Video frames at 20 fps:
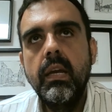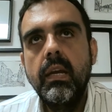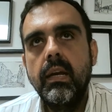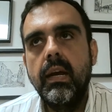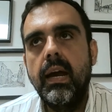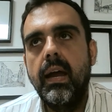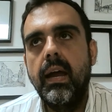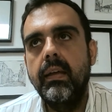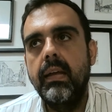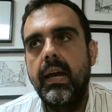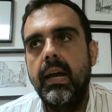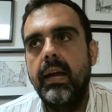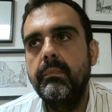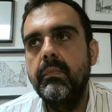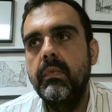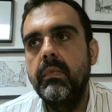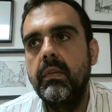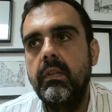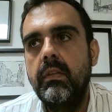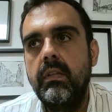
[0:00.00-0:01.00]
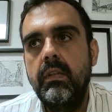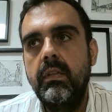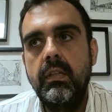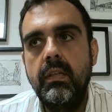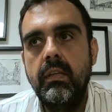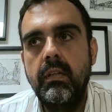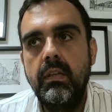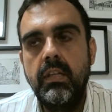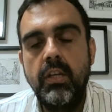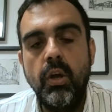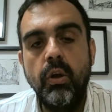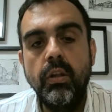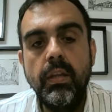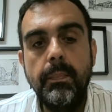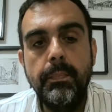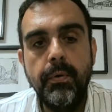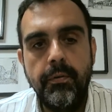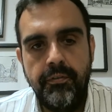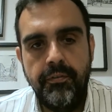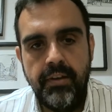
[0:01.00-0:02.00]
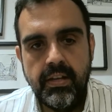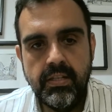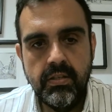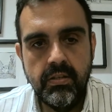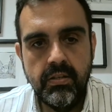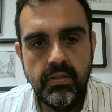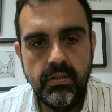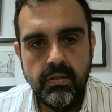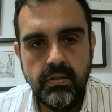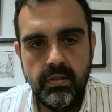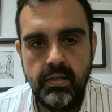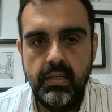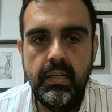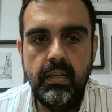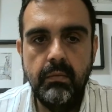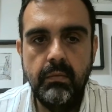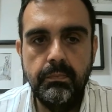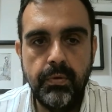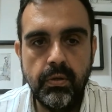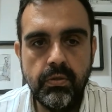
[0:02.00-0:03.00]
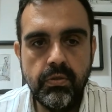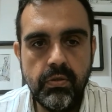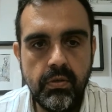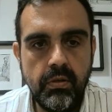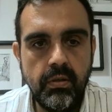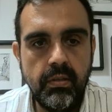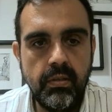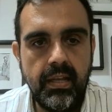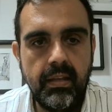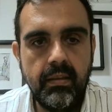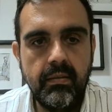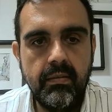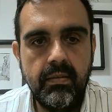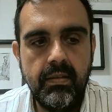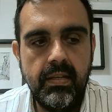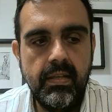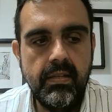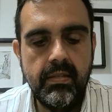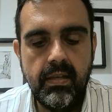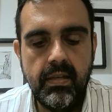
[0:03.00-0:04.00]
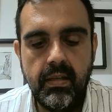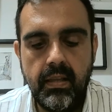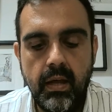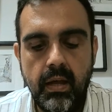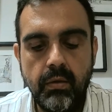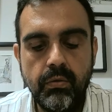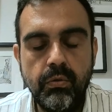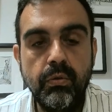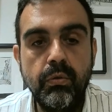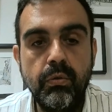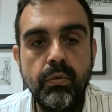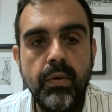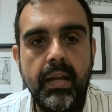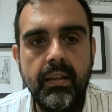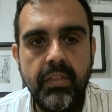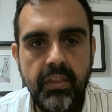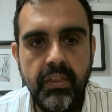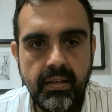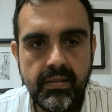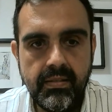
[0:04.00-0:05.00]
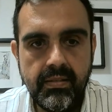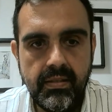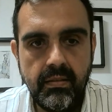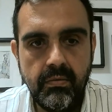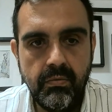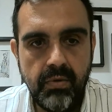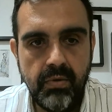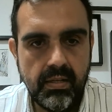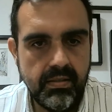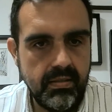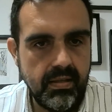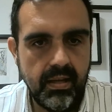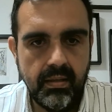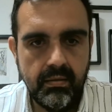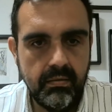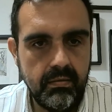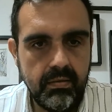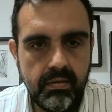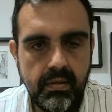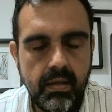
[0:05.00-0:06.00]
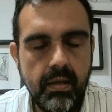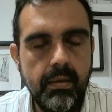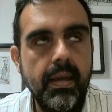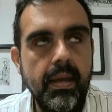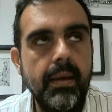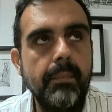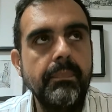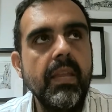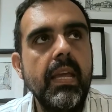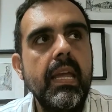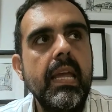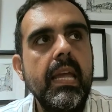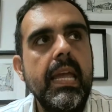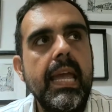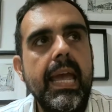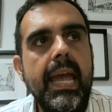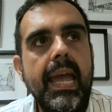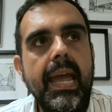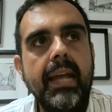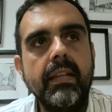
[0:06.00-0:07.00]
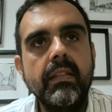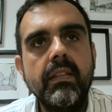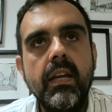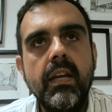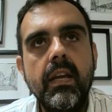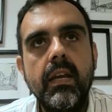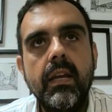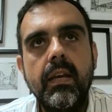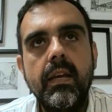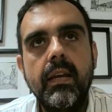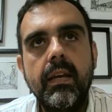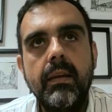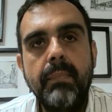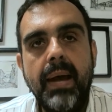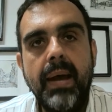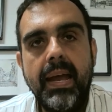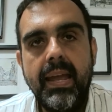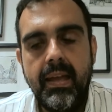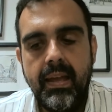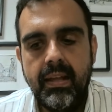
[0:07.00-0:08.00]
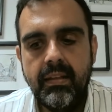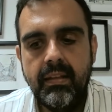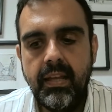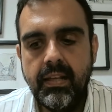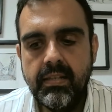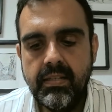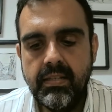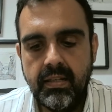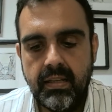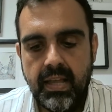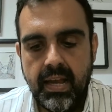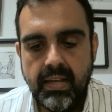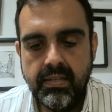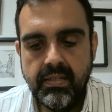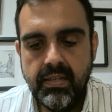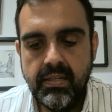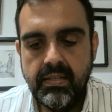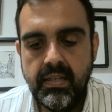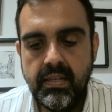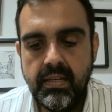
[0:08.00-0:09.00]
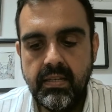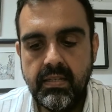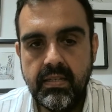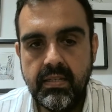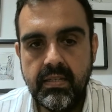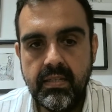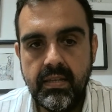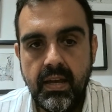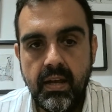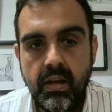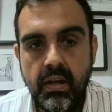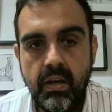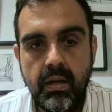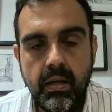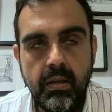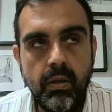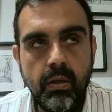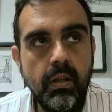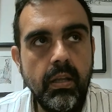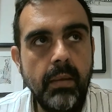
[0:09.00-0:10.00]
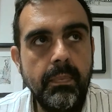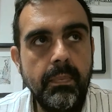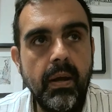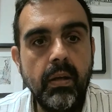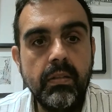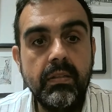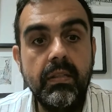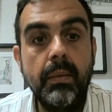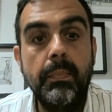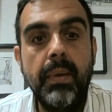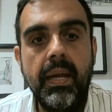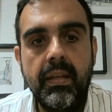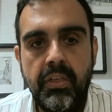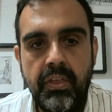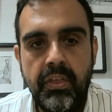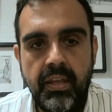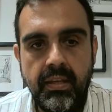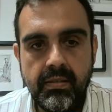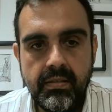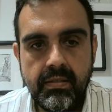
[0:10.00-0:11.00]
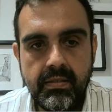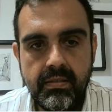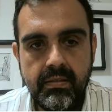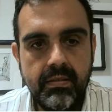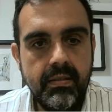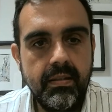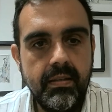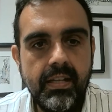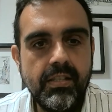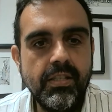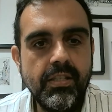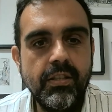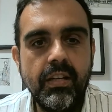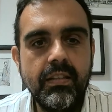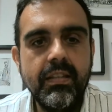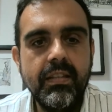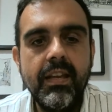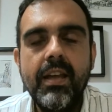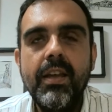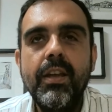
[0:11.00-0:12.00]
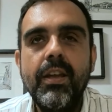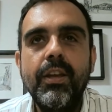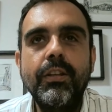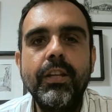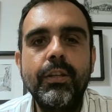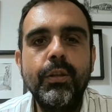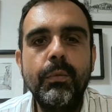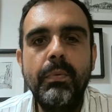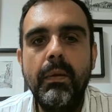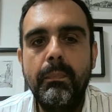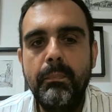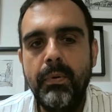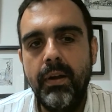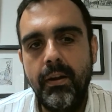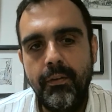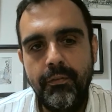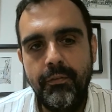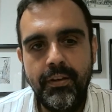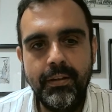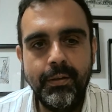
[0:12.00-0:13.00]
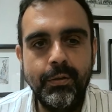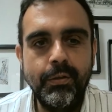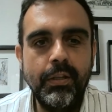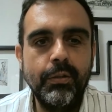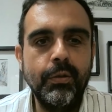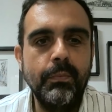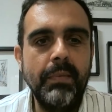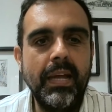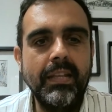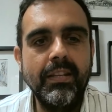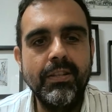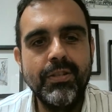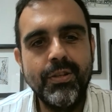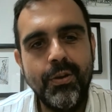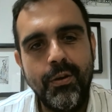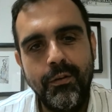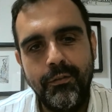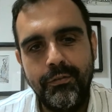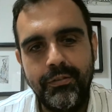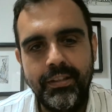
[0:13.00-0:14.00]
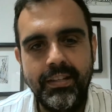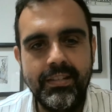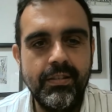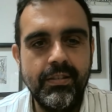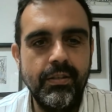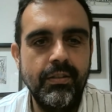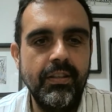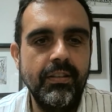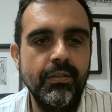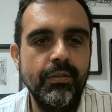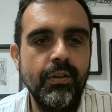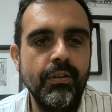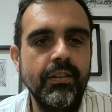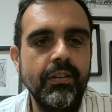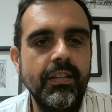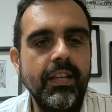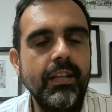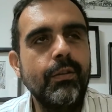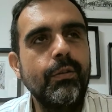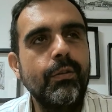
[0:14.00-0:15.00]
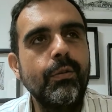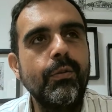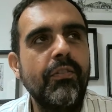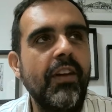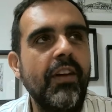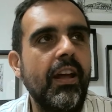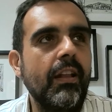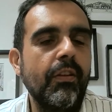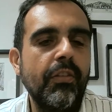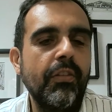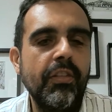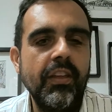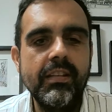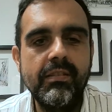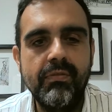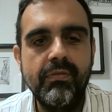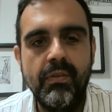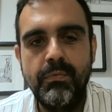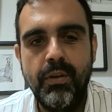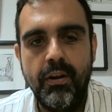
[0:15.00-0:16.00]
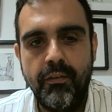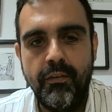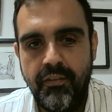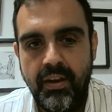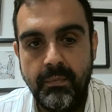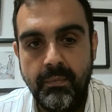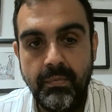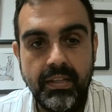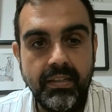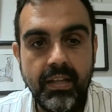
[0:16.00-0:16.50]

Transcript: I, am the, the only professor in Portugal that is allowed to do ethics in real estate. Um, and my ethics classes is uh, all about the bad things. It's not, you need to be perfect, you need to manage conflicts, you don't need to value things from your family.